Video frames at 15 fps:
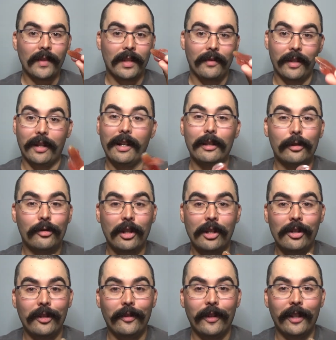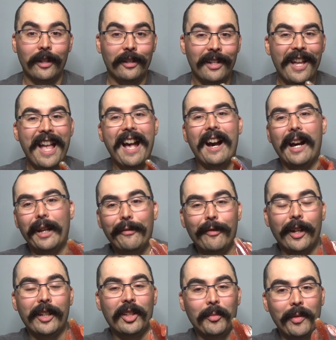The color changing thing I
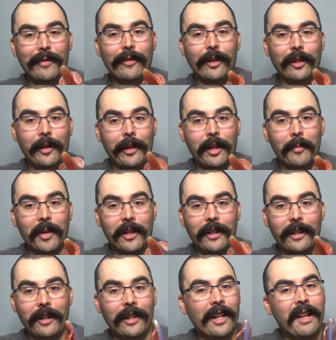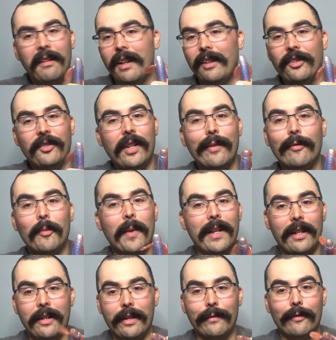find to be very gimmicky. It's never made
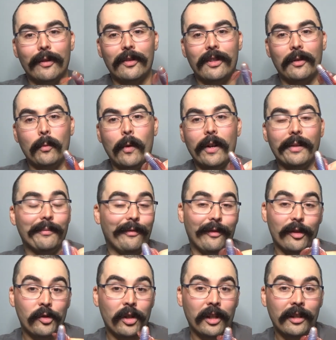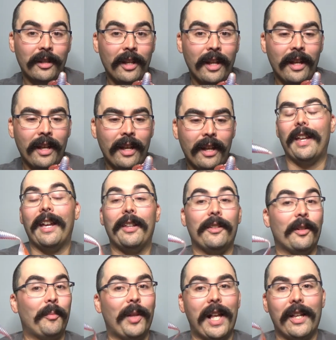a difference in what I'm fishing. And
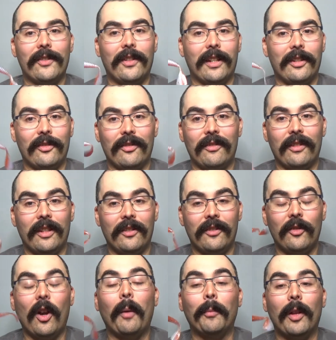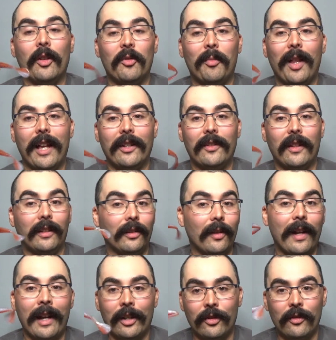their plastic is top-notch plastic. Their
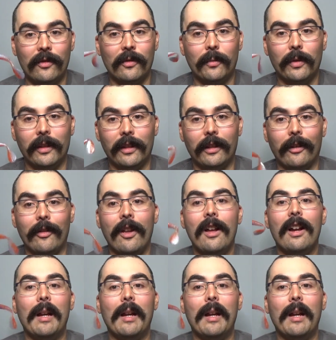actions are really good.